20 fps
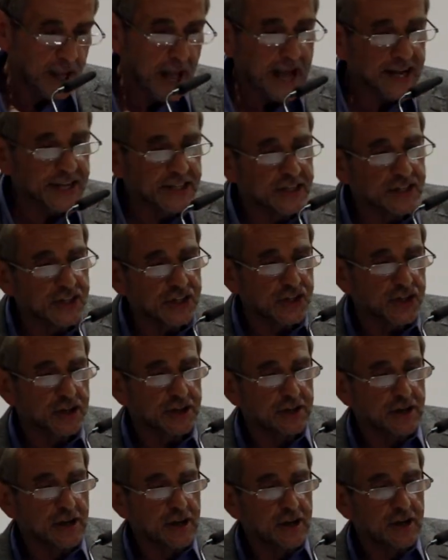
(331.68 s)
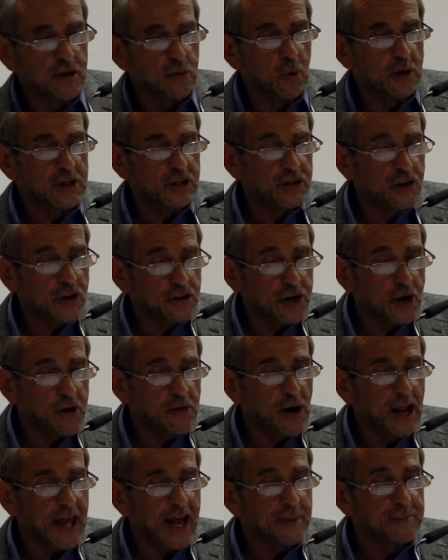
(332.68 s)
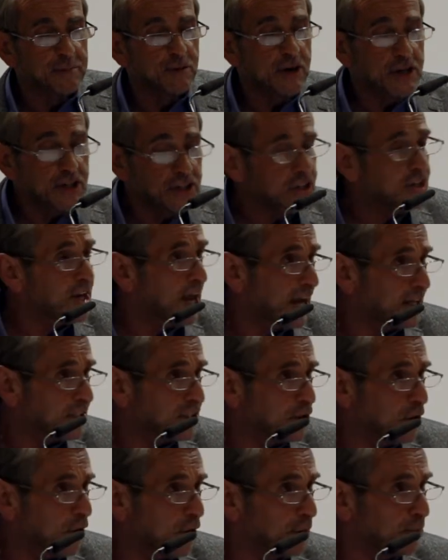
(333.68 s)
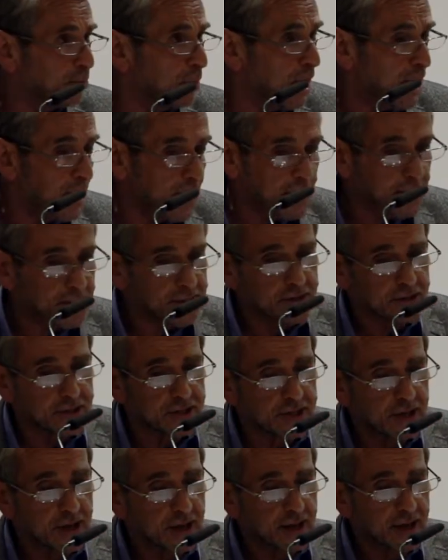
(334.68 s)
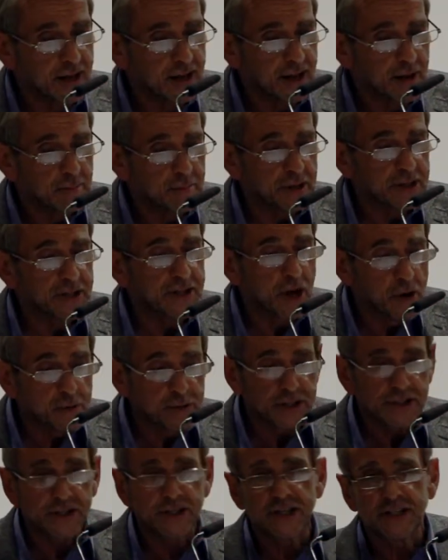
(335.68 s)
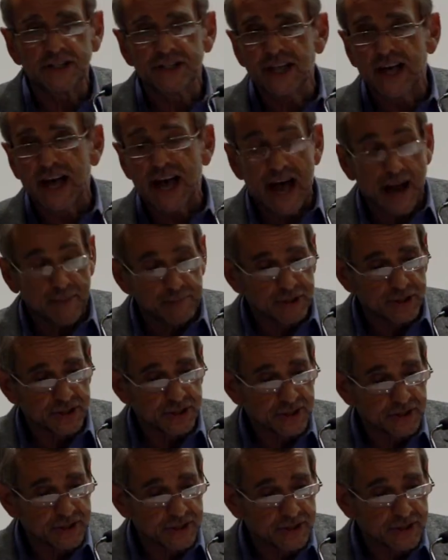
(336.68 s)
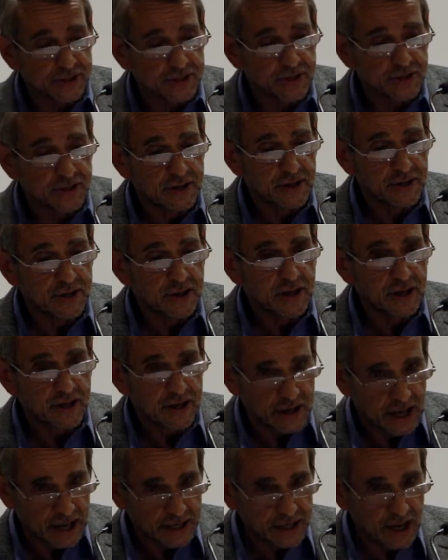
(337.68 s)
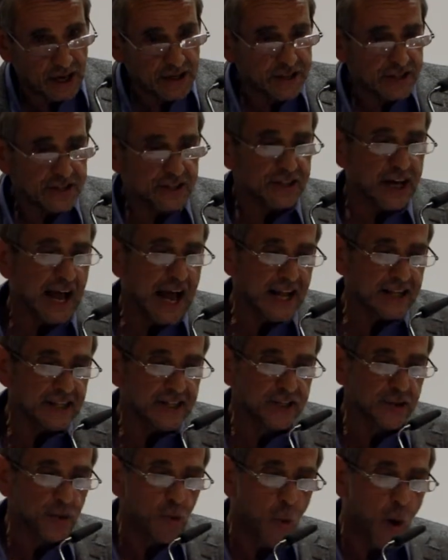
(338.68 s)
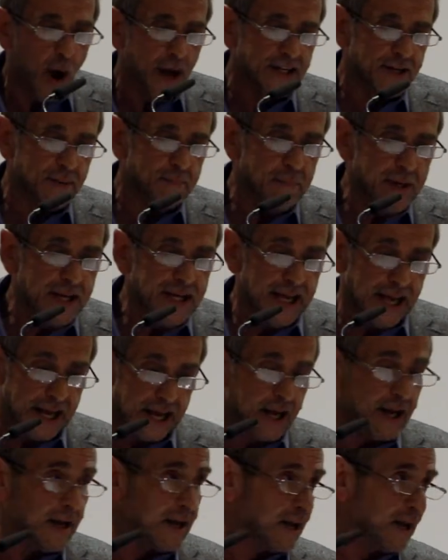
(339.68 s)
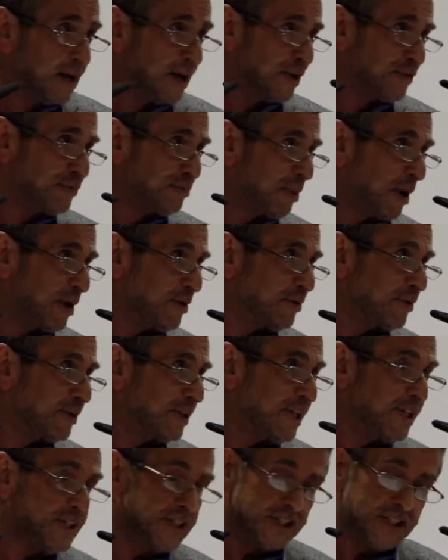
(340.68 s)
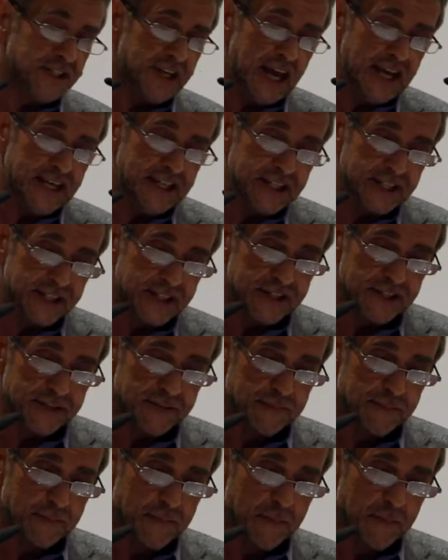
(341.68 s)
a condition which not only appreciates hot baths, but notices their absence and understands the wider meaning of both these states.